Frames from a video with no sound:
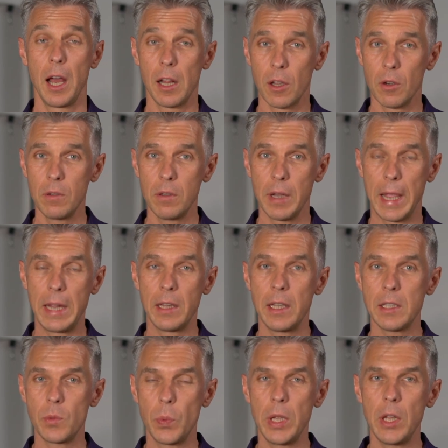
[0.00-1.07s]
Hello, in
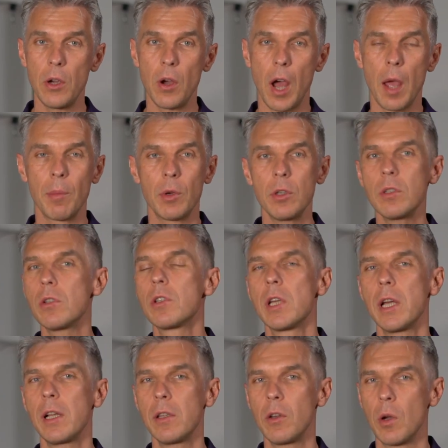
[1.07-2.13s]
this video I'm going to
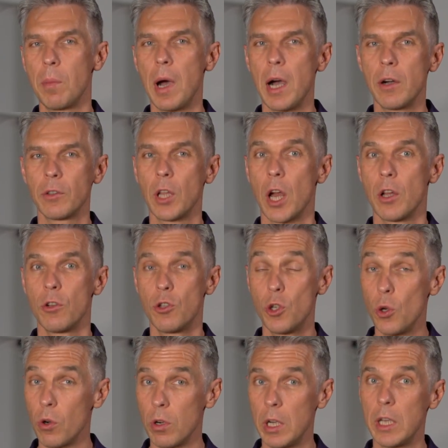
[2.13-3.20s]
tell you about
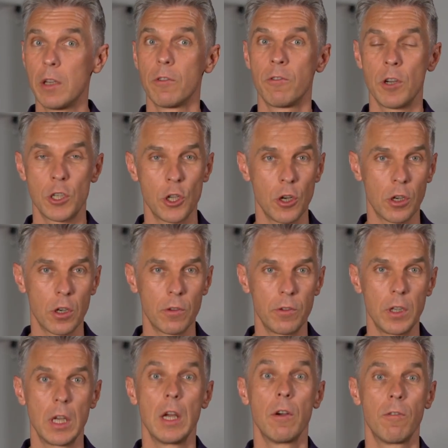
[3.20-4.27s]
jewelry
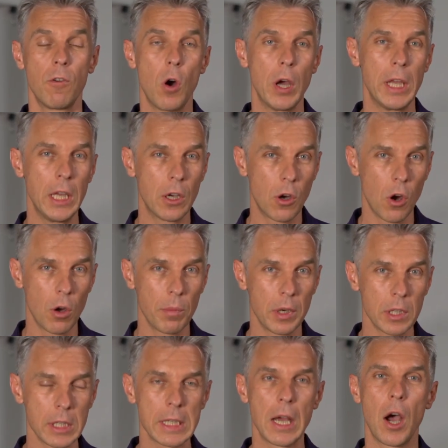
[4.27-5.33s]
photography for
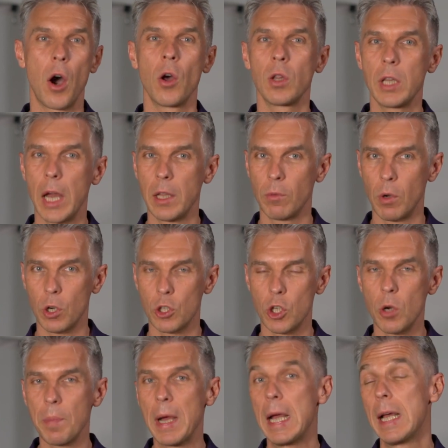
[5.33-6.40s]
e-commerce online
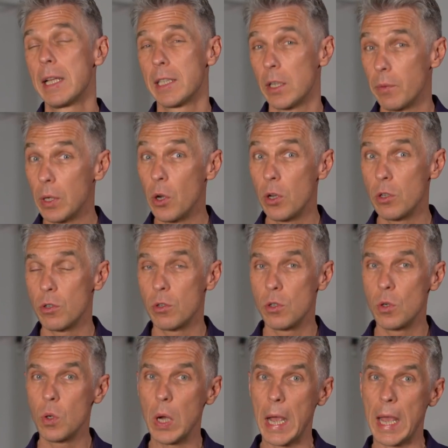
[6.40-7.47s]
workshop that we're going to
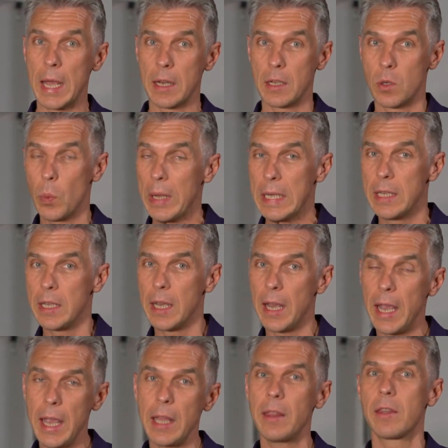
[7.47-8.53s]
do at
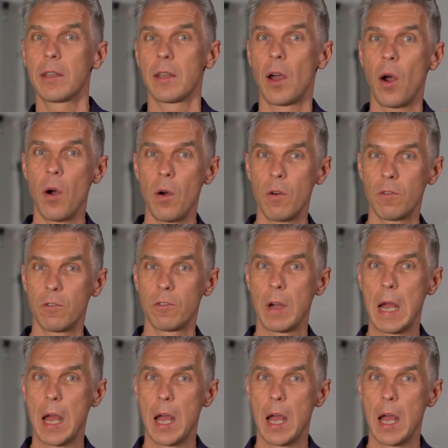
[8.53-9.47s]
28th of